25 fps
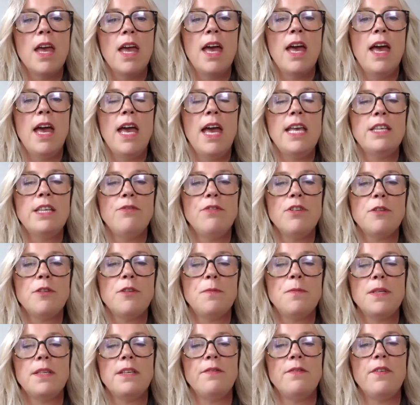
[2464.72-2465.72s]
Is there a
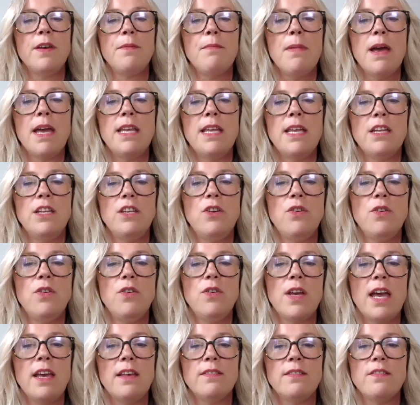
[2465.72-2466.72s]
specific made in
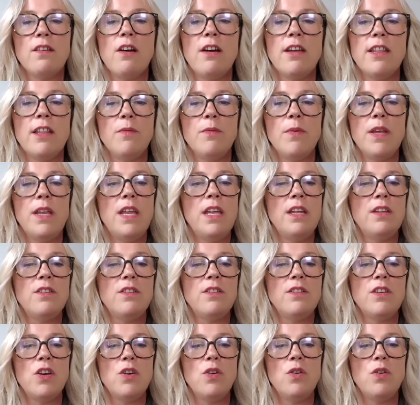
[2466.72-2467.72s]
UK sign that we need to
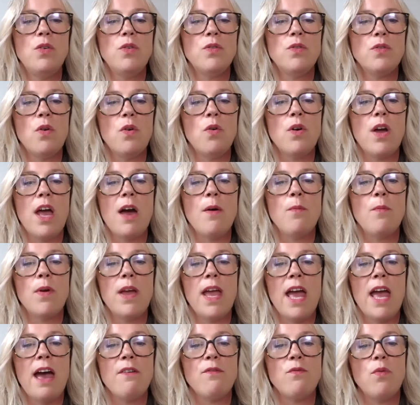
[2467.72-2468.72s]
use, or can we
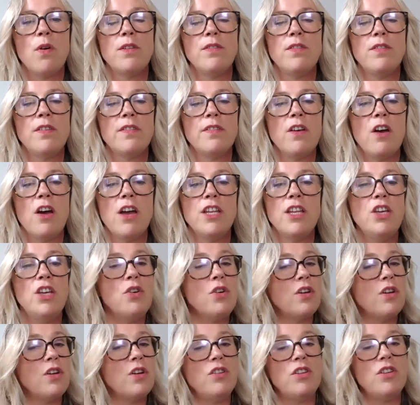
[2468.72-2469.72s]
have one design? You
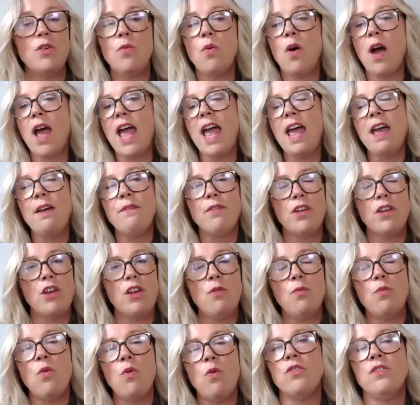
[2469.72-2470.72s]
can do whatever
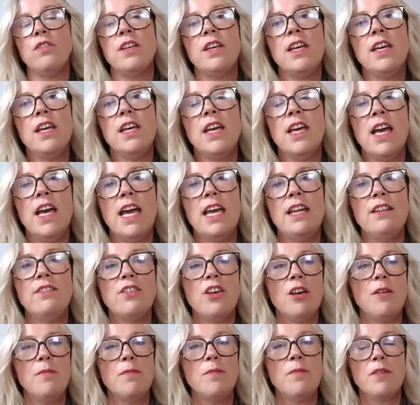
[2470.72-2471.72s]
you want in
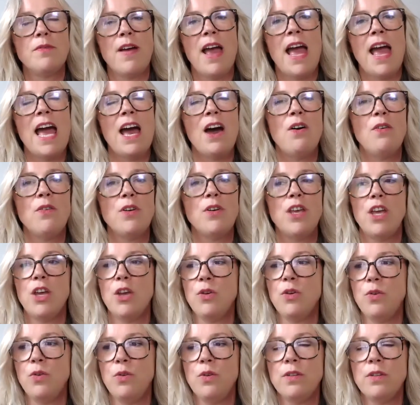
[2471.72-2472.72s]
terms of how
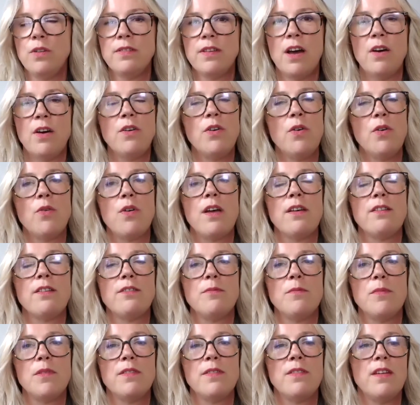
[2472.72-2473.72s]
you tell your
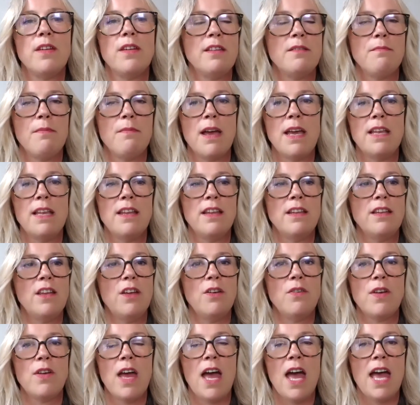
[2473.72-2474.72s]
customers that it's made
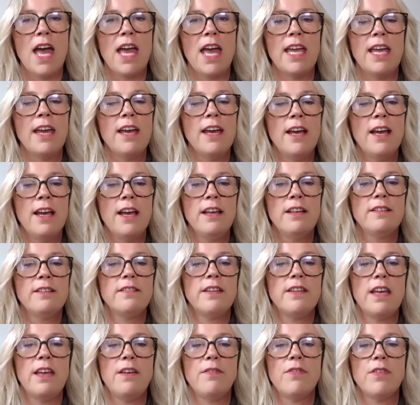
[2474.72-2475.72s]
in UK,
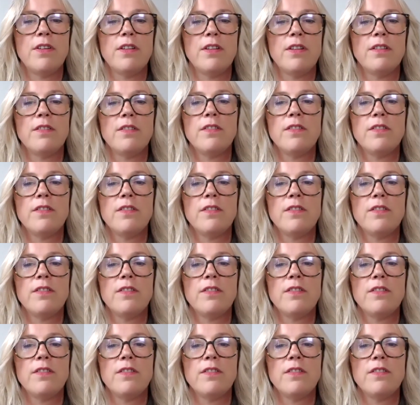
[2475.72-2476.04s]
Stephen.